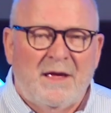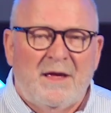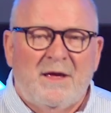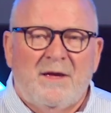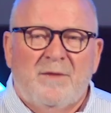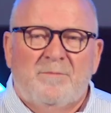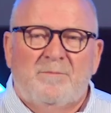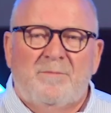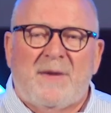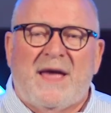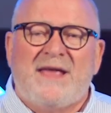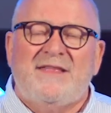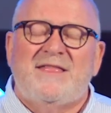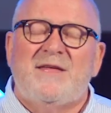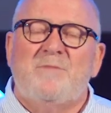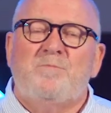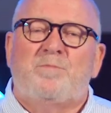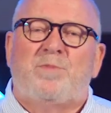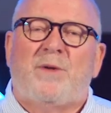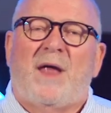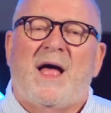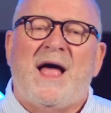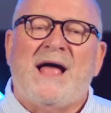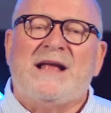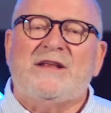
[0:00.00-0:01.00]
Made them
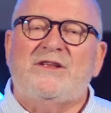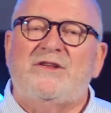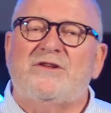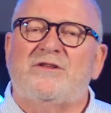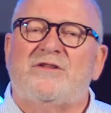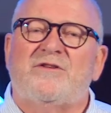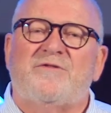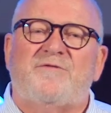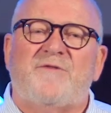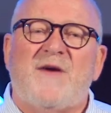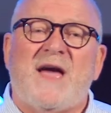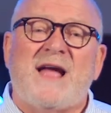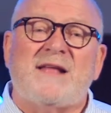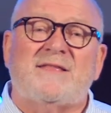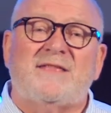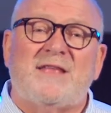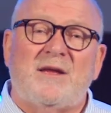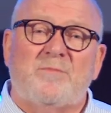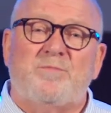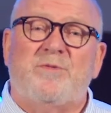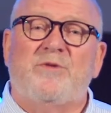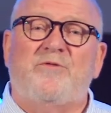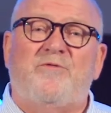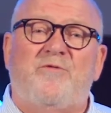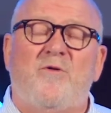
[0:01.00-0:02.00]
blind to the fact
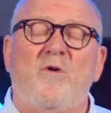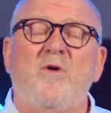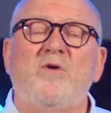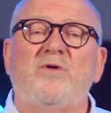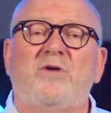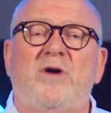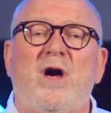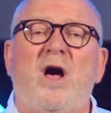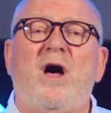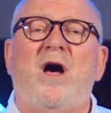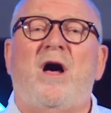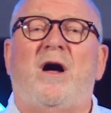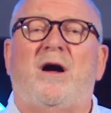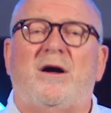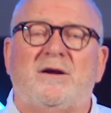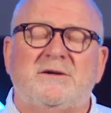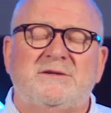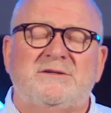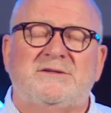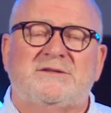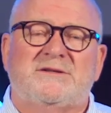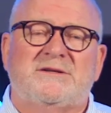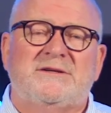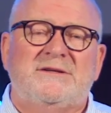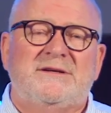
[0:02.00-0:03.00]
that before
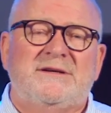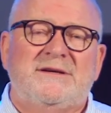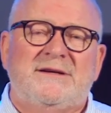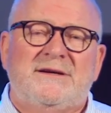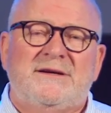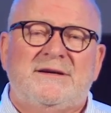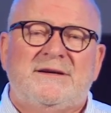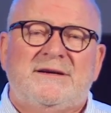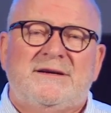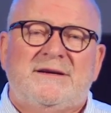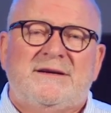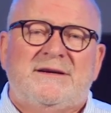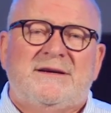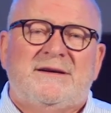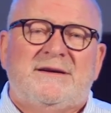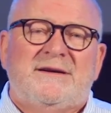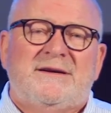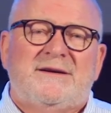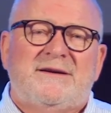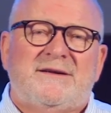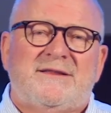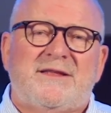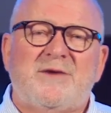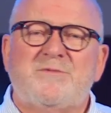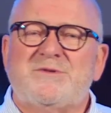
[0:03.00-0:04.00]
God,
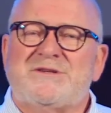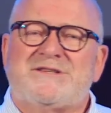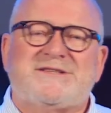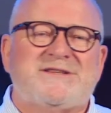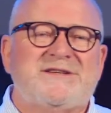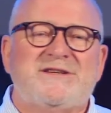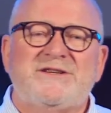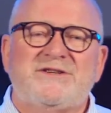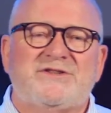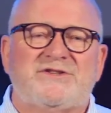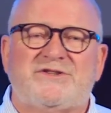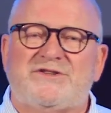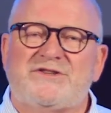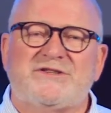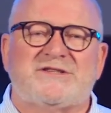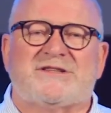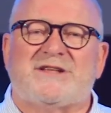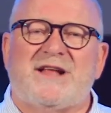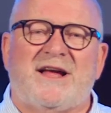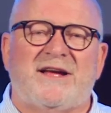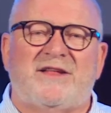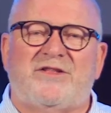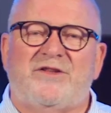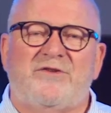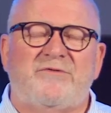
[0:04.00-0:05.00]
they were sinners just
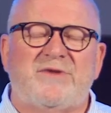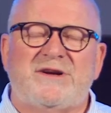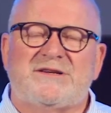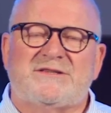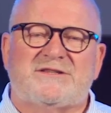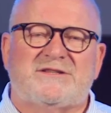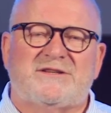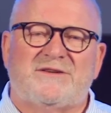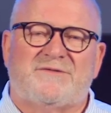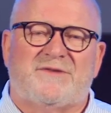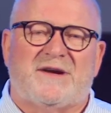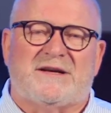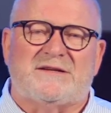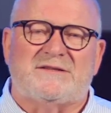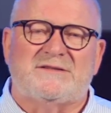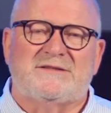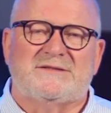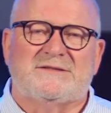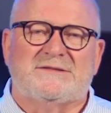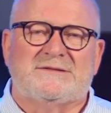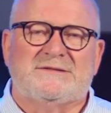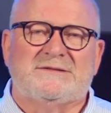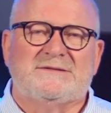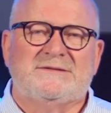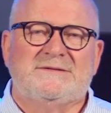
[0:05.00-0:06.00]
like the rest of
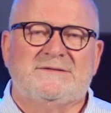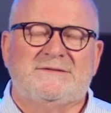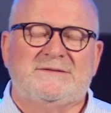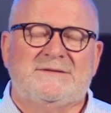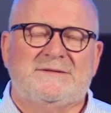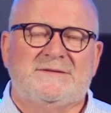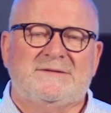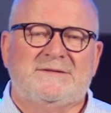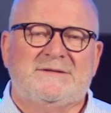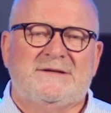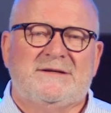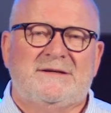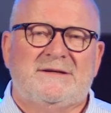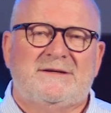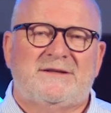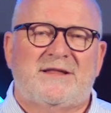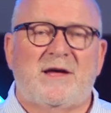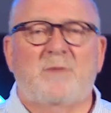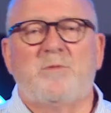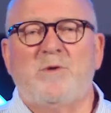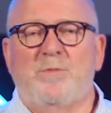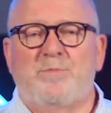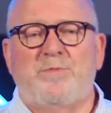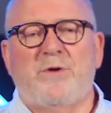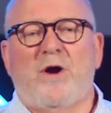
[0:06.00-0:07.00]
us.
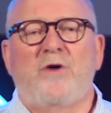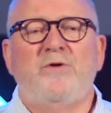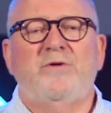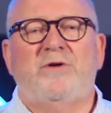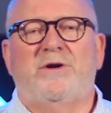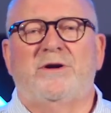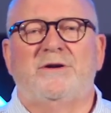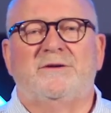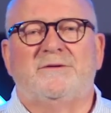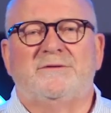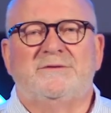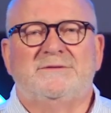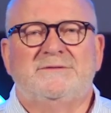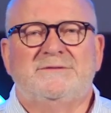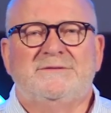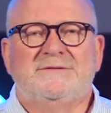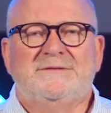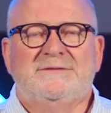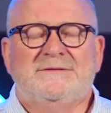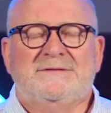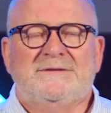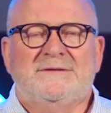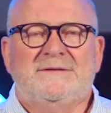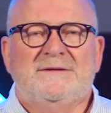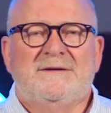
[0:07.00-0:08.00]
They were broken.
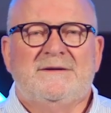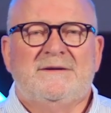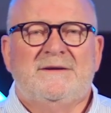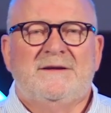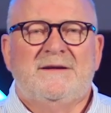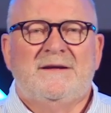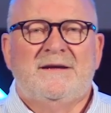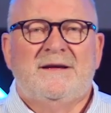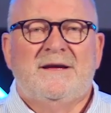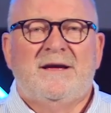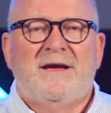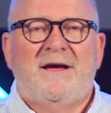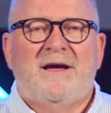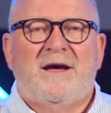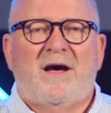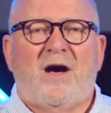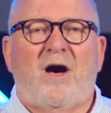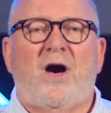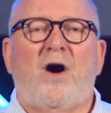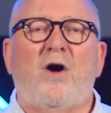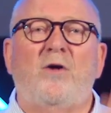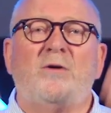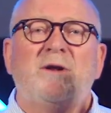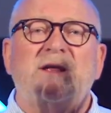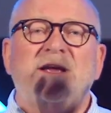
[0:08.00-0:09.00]
A
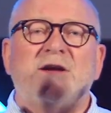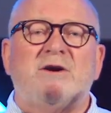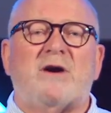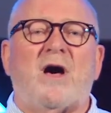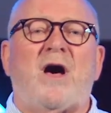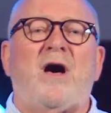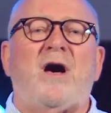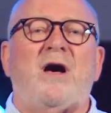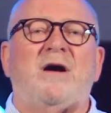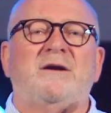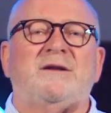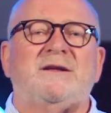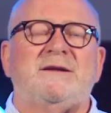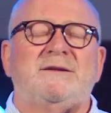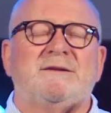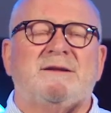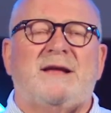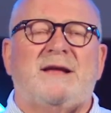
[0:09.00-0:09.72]
holy God and